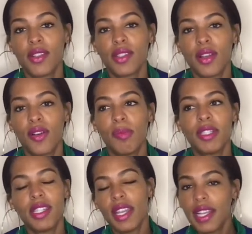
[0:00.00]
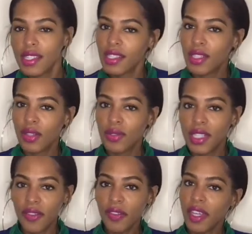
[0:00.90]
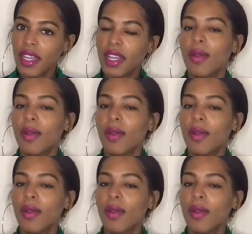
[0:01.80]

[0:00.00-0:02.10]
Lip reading: But today is just a little different.